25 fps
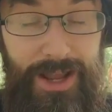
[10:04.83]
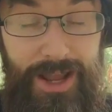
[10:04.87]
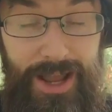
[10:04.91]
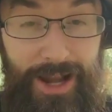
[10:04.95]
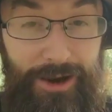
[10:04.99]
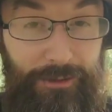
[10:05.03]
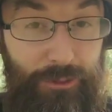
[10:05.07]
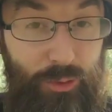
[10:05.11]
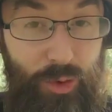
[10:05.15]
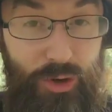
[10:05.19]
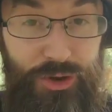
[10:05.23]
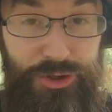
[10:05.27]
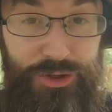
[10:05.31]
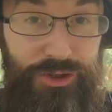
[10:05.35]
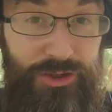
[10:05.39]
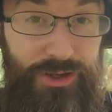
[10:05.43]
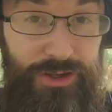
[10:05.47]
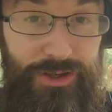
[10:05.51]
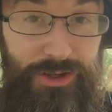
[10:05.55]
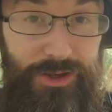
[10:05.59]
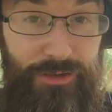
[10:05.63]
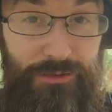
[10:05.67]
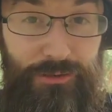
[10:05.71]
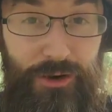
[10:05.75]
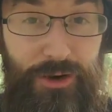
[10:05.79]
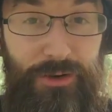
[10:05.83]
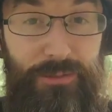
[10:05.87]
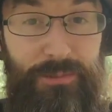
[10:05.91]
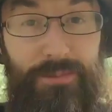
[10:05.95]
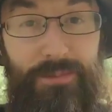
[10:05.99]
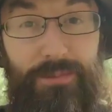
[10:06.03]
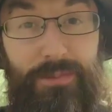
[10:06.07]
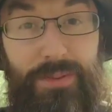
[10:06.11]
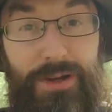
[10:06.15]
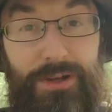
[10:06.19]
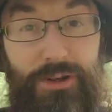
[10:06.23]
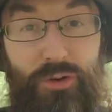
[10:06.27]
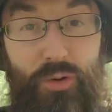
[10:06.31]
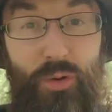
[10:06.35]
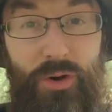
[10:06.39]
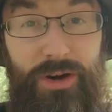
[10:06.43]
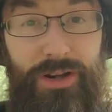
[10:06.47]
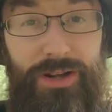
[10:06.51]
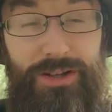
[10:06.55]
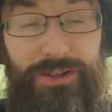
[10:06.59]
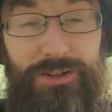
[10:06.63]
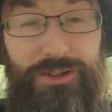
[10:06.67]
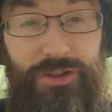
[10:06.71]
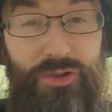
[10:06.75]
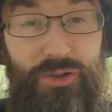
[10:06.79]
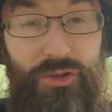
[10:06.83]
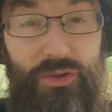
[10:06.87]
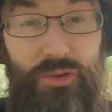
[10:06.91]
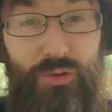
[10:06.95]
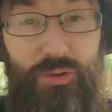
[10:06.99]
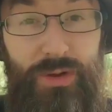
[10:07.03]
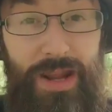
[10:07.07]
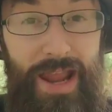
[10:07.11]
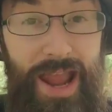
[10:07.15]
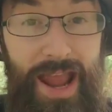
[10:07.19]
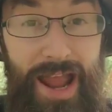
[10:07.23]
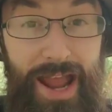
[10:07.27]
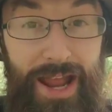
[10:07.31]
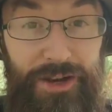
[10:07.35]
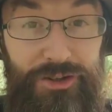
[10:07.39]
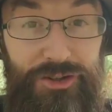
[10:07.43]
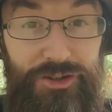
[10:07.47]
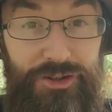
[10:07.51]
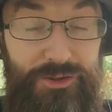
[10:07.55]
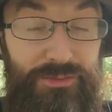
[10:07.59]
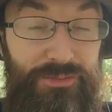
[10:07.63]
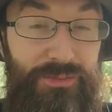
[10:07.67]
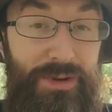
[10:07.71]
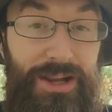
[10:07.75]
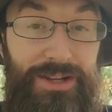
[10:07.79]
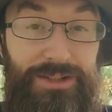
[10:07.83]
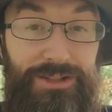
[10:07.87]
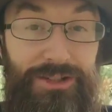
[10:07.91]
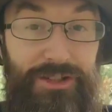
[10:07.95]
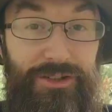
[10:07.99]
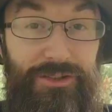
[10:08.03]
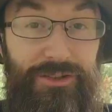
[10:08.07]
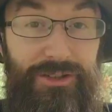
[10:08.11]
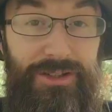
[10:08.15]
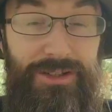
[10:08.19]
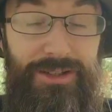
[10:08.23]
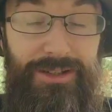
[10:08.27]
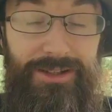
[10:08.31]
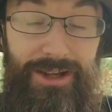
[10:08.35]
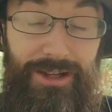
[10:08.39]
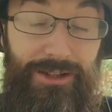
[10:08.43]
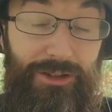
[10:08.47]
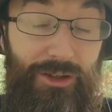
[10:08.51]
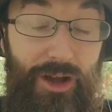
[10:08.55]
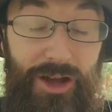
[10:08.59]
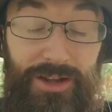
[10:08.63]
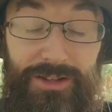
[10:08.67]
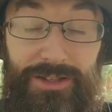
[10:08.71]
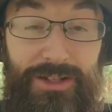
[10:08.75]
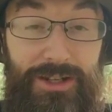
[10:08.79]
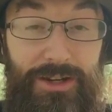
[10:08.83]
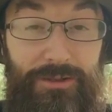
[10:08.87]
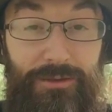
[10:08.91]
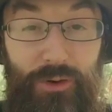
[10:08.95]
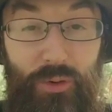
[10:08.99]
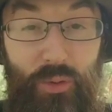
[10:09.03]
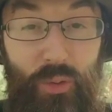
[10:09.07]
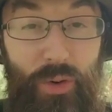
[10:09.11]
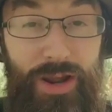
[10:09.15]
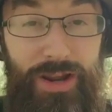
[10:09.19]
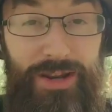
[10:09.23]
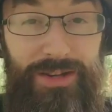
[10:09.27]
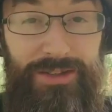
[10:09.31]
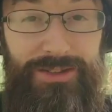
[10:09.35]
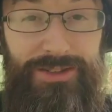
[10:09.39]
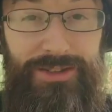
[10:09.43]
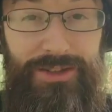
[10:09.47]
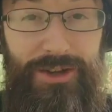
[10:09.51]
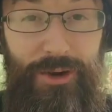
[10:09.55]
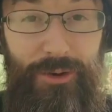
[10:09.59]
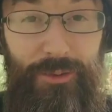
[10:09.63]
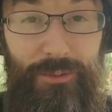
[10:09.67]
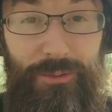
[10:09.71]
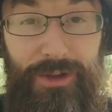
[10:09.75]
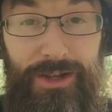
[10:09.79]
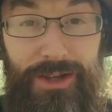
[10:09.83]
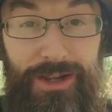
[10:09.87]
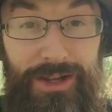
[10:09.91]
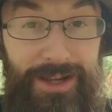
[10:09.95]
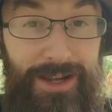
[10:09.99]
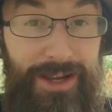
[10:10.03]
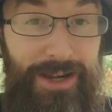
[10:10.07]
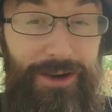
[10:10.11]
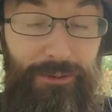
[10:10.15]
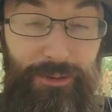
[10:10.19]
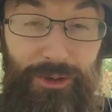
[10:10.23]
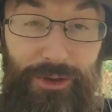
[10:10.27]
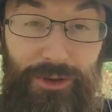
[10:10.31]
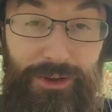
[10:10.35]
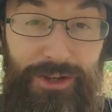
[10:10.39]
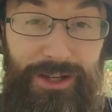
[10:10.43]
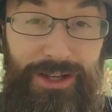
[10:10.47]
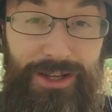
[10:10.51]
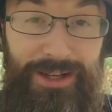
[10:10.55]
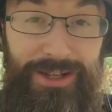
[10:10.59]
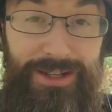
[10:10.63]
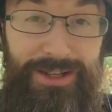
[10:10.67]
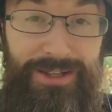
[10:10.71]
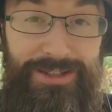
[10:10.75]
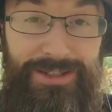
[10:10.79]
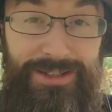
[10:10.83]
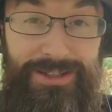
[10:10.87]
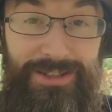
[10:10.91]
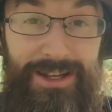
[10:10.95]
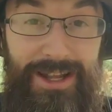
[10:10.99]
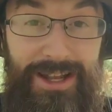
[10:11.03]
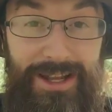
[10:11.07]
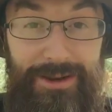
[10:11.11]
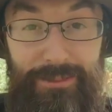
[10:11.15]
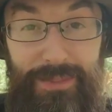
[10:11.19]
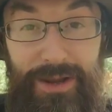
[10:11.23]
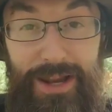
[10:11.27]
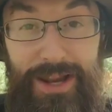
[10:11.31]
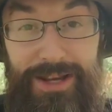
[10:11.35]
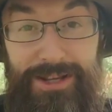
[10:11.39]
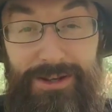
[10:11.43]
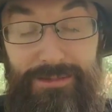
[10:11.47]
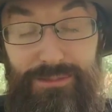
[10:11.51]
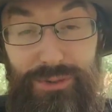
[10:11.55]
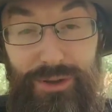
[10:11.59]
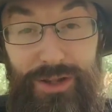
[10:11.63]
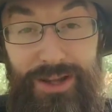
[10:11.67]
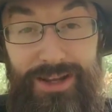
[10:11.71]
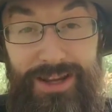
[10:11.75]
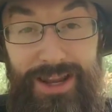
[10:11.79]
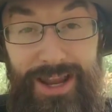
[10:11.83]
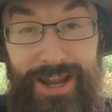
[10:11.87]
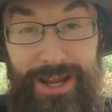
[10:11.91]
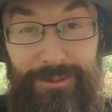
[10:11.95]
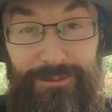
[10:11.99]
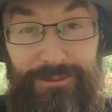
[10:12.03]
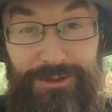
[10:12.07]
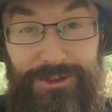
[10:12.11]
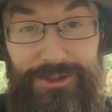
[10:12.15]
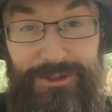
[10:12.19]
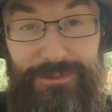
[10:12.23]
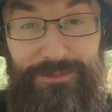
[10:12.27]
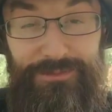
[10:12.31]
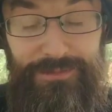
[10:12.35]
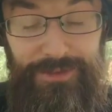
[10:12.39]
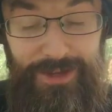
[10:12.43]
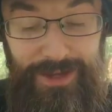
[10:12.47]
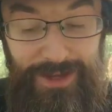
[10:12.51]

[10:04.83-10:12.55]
And of course, you can convert Bitcoin into cash, basically, in lots of different ways. So really, it is getting paid to play games.